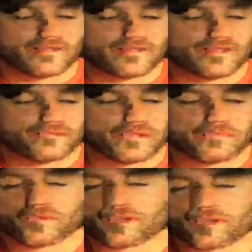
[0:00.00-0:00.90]
that people
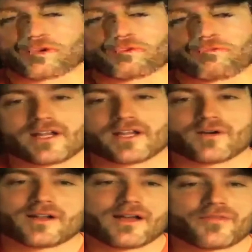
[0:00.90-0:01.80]
want to turn on the radio
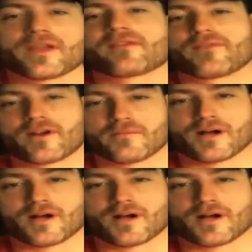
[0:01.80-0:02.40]
and not think very